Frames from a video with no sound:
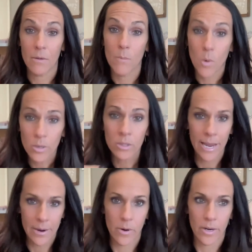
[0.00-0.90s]
more
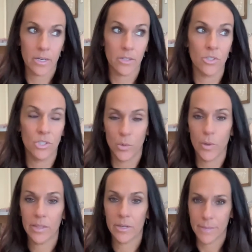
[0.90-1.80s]
light workers
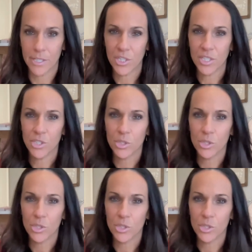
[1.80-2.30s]
doing their mission